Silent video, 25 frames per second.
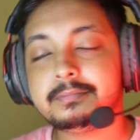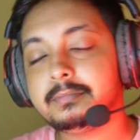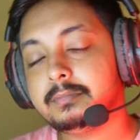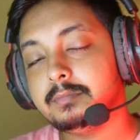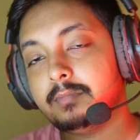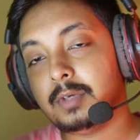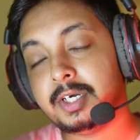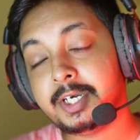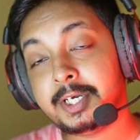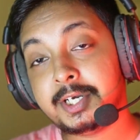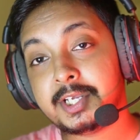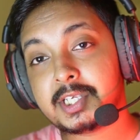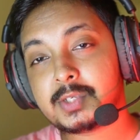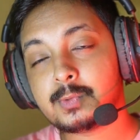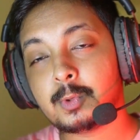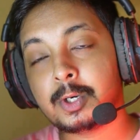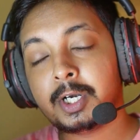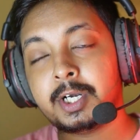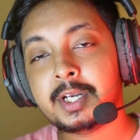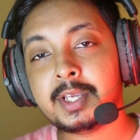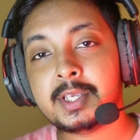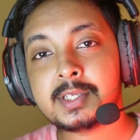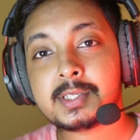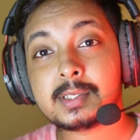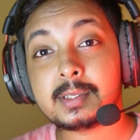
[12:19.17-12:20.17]
But it is what
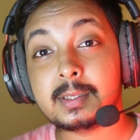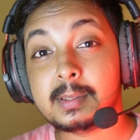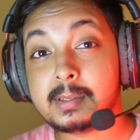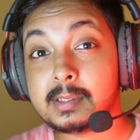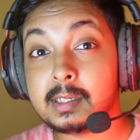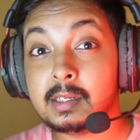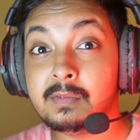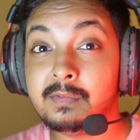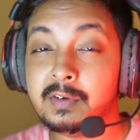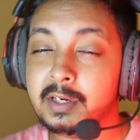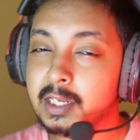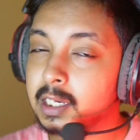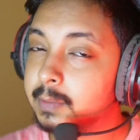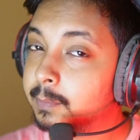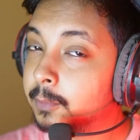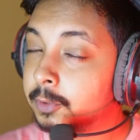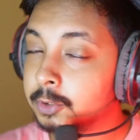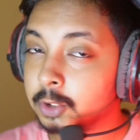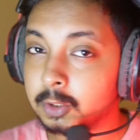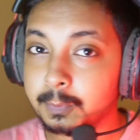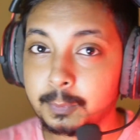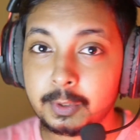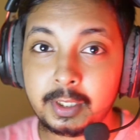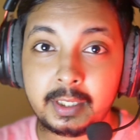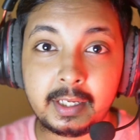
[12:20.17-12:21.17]
it is. It's NVIDIA
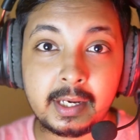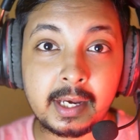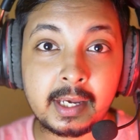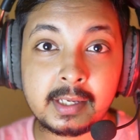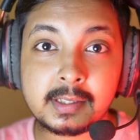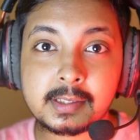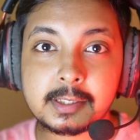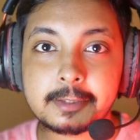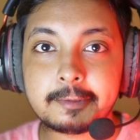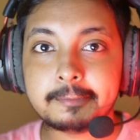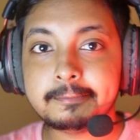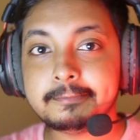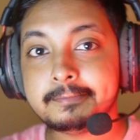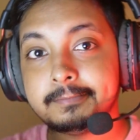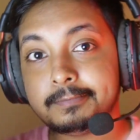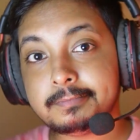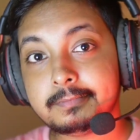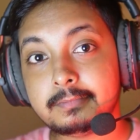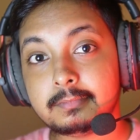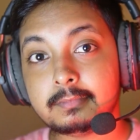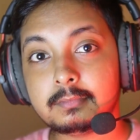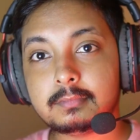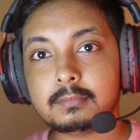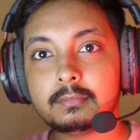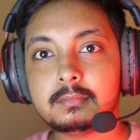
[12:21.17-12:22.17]
monopoly, guys.
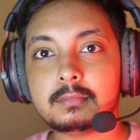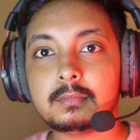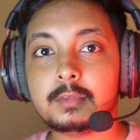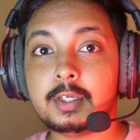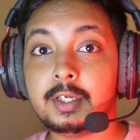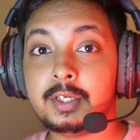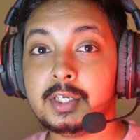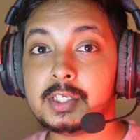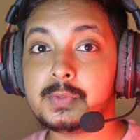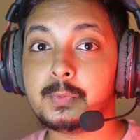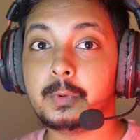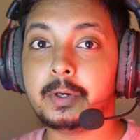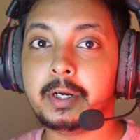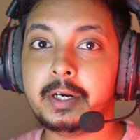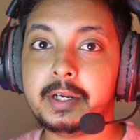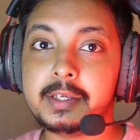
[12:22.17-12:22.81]
It is what it